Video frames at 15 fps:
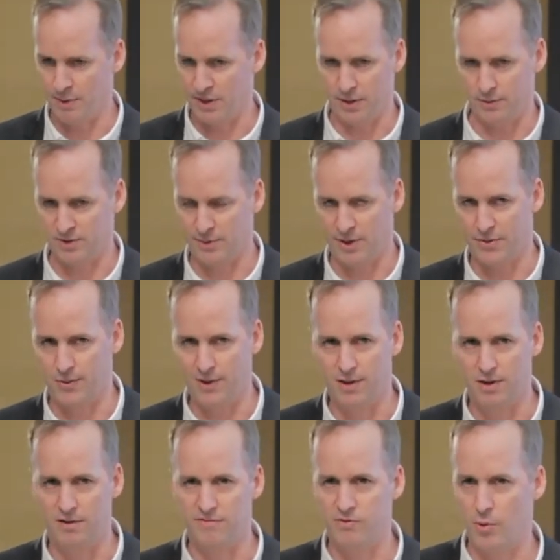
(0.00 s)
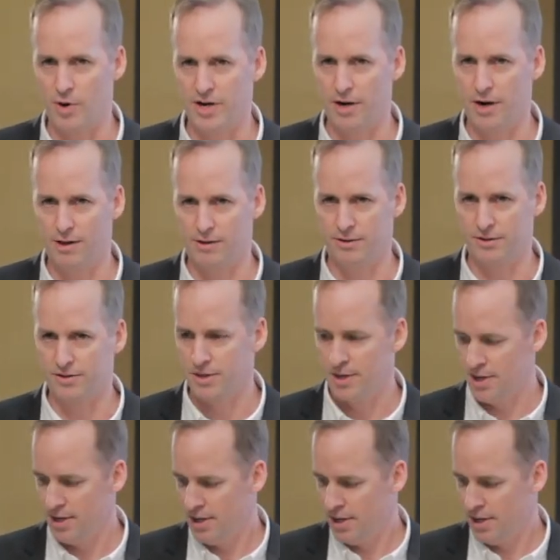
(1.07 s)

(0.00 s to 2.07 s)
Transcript: I think it was about $340.